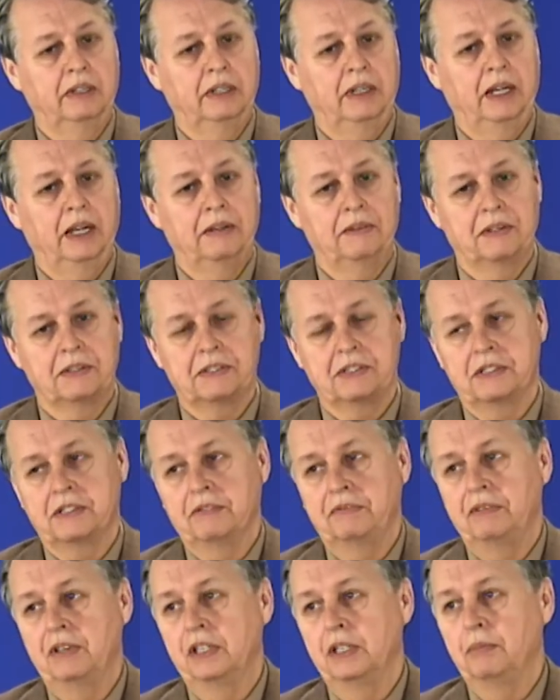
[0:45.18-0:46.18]
And this is a
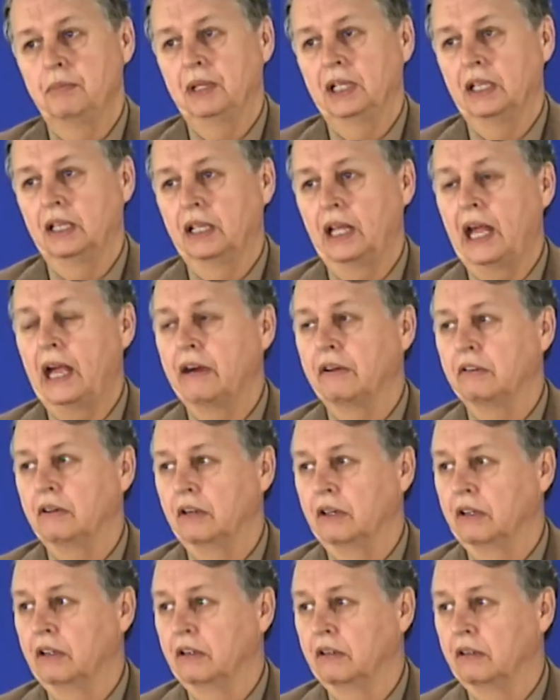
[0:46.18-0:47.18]
fundamental
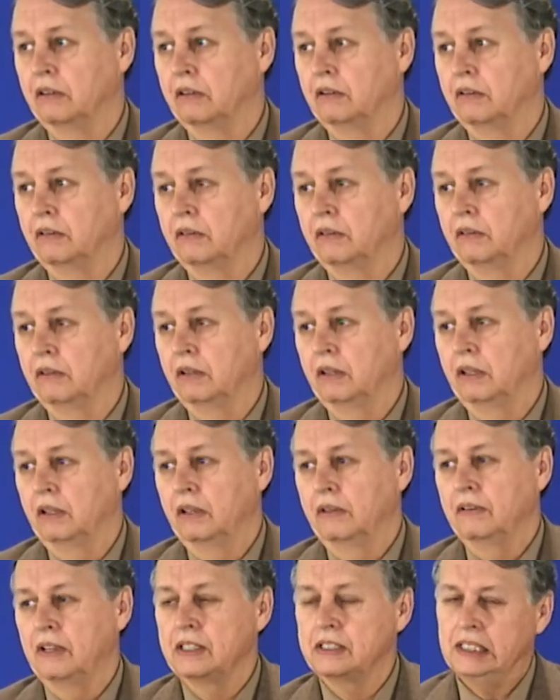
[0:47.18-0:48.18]
error
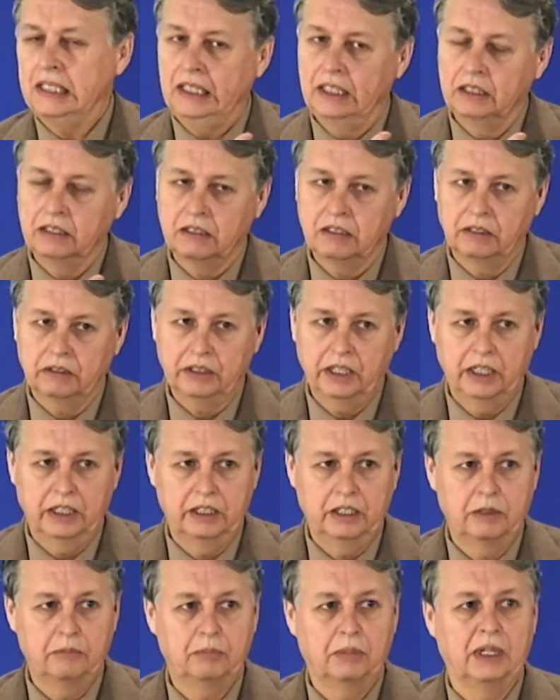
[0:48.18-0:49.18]
that's
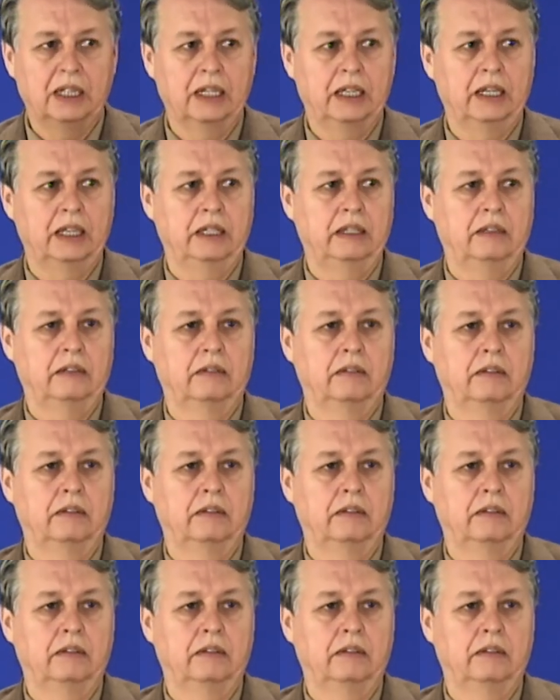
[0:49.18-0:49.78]
inculcated by